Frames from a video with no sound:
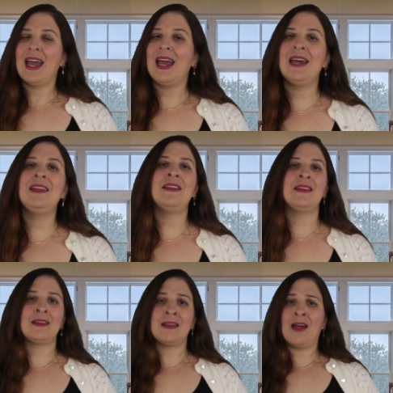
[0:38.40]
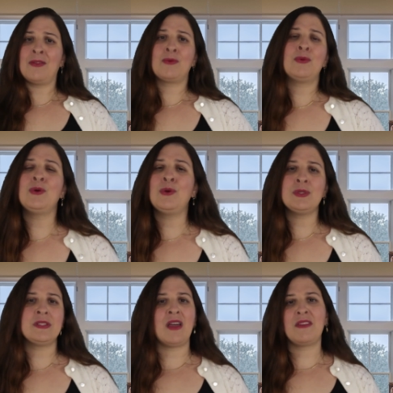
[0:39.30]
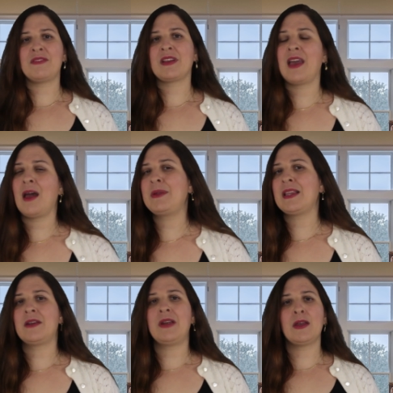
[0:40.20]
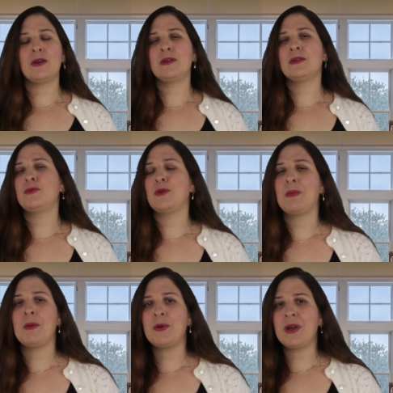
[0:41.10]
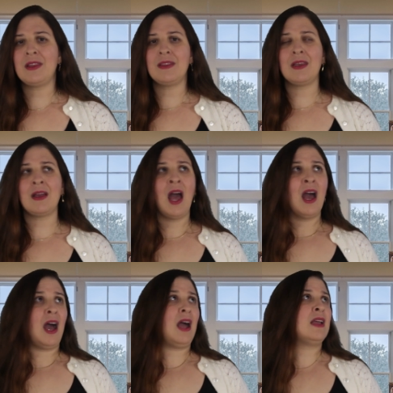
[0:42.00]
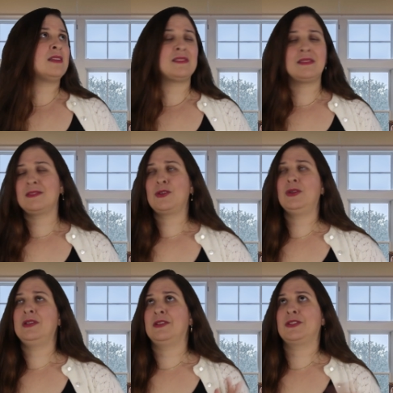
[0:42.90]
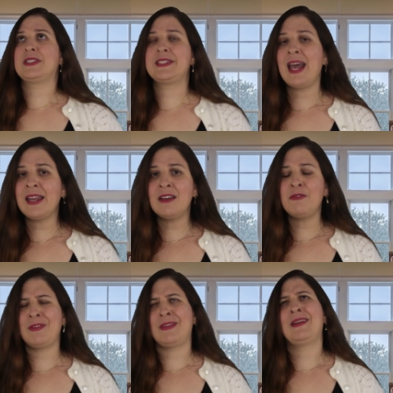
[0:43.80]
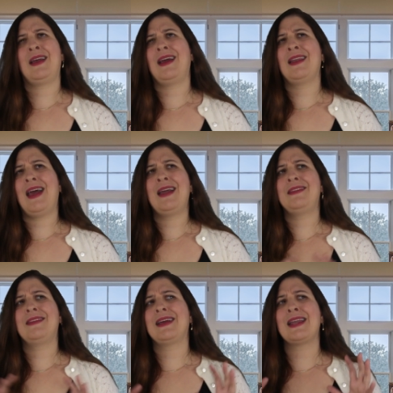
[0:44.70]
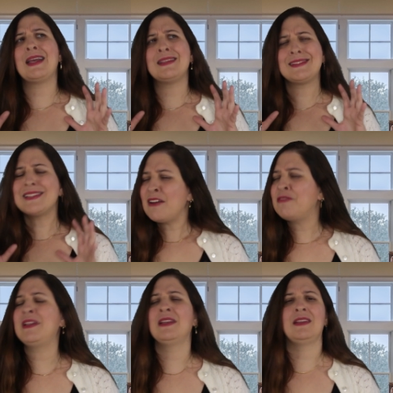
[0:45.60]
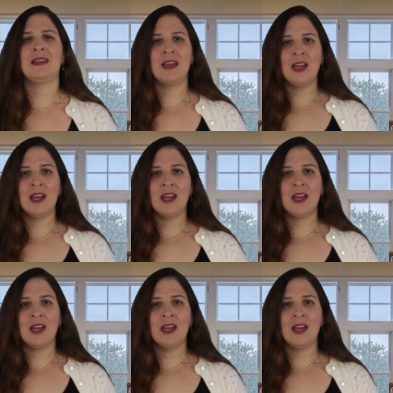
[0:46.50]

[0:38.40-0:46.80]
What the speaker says: anything, not the rules, not the vocabulary. I couldn't remember anything. I couldn't understand anything, and I definitely